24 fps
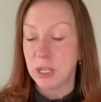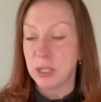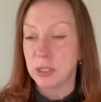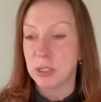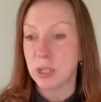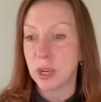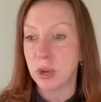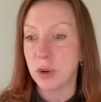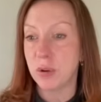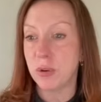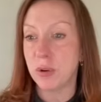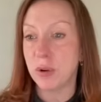
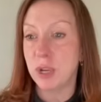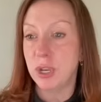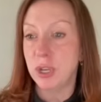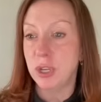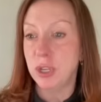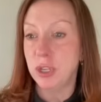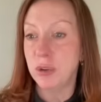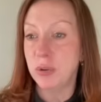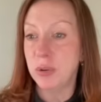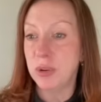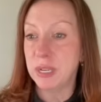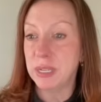So
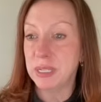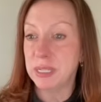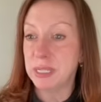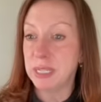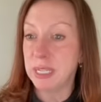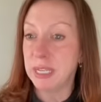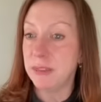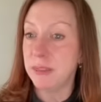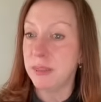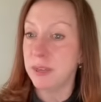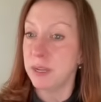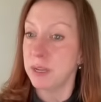you can
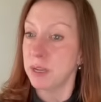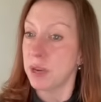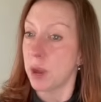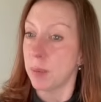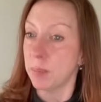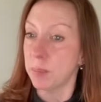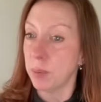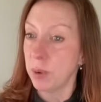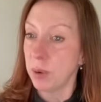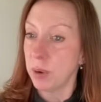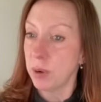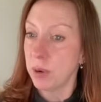see the
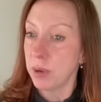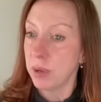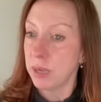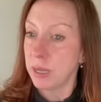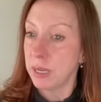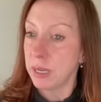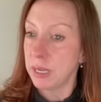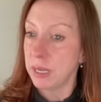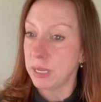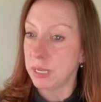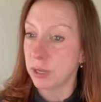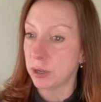number
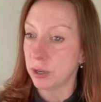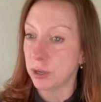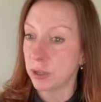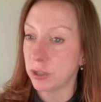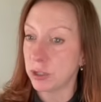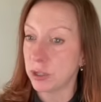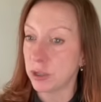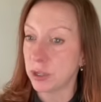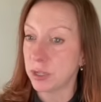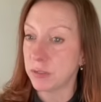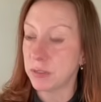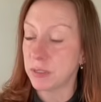here
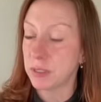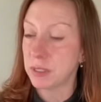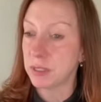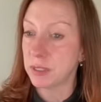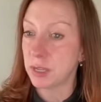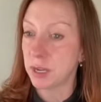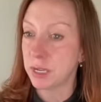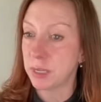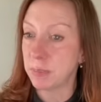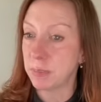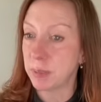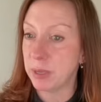during the
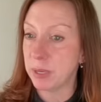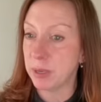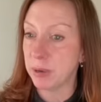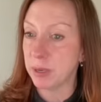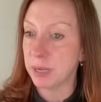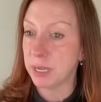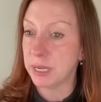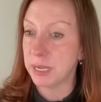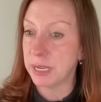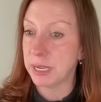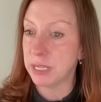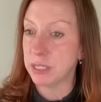study
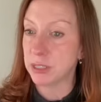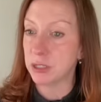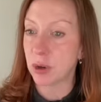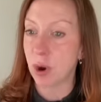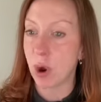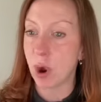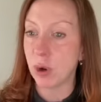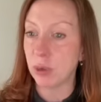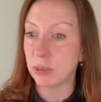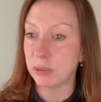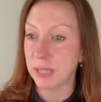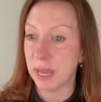period is
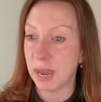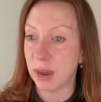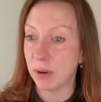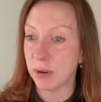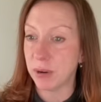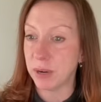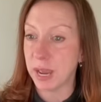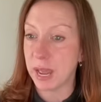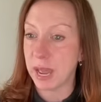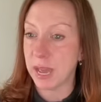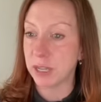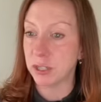called
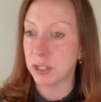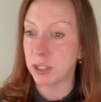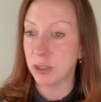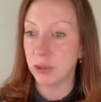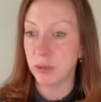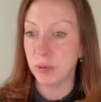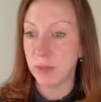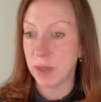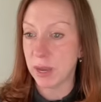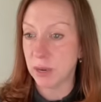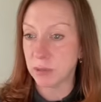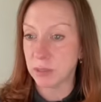out at
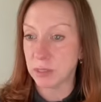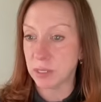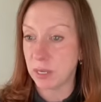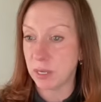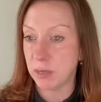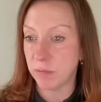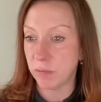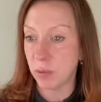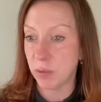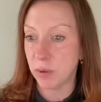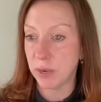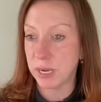
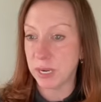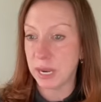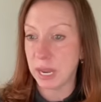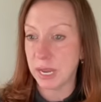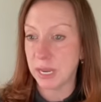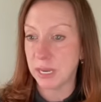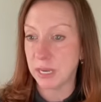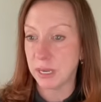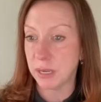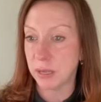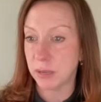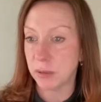
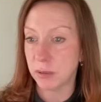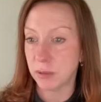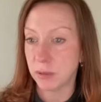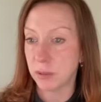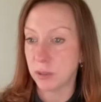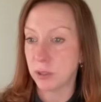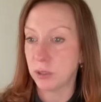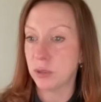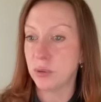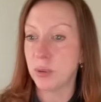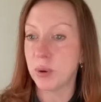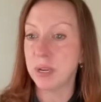
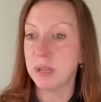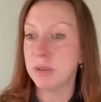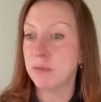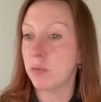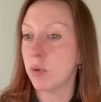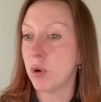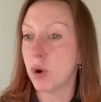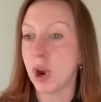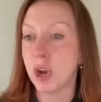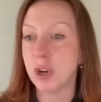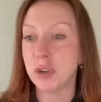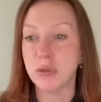
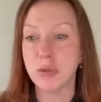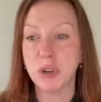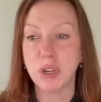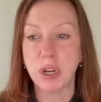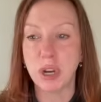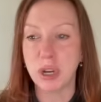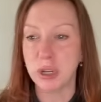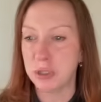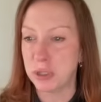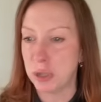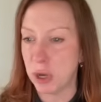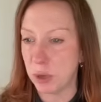
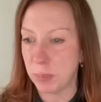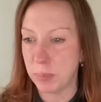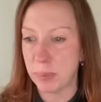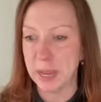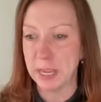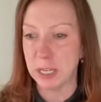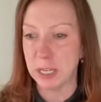2,400 adult